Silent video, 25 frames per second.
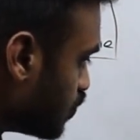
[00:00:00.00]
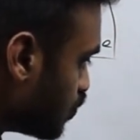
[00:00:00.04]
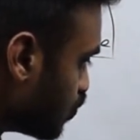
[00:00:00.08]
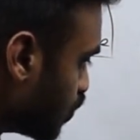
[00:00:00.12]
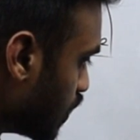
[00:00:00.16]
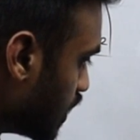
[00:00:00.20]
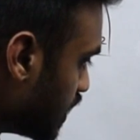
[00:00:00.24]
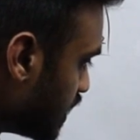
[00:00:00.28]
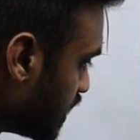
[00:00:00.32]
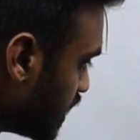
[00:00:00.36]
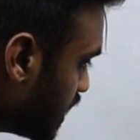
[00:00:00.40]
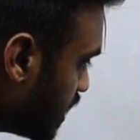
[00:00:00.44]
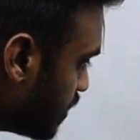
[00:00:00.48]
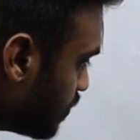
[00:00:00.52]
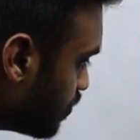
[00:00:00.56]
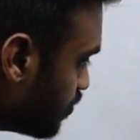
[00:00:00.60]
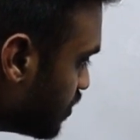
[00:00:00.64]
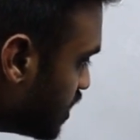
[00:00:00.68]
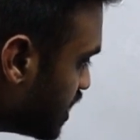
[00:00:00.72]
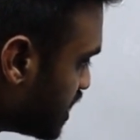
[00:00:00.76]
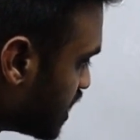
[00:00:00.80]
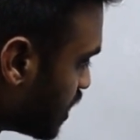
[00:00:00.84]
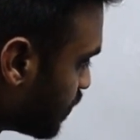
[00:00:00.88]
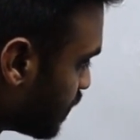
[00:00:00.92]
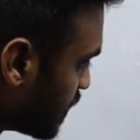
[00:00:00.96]
20
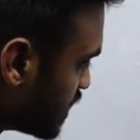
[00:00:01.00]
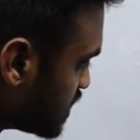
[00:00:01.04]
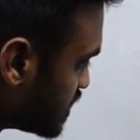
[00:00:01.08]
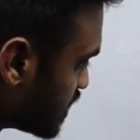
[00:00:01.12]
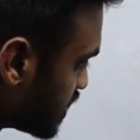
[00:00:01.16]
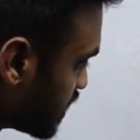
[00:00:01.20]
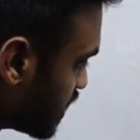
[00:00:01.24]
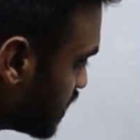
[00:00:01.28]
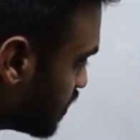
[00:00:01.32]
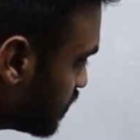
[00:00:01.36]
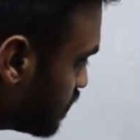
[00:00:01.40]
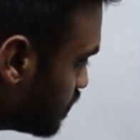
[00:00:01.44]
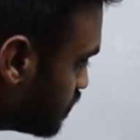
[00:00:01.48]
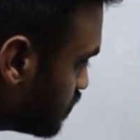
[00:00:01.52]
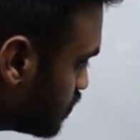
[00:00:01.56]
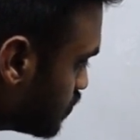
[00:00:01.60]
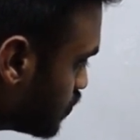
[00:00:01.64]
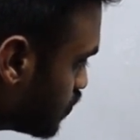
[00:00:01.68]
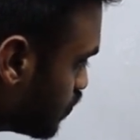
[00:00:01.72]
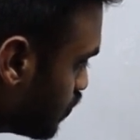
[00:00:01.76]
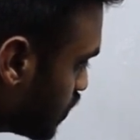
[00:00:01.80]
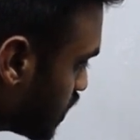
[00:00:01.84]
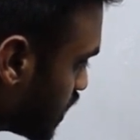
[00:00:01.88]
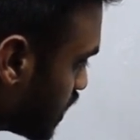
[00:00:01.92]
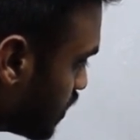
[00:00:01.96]
meter per second.
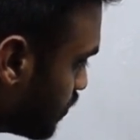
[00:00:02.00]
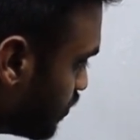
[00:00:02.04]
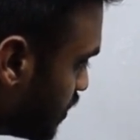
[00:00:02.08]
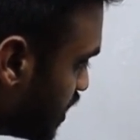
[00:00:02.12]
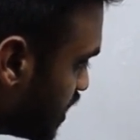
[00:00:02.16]
Okay,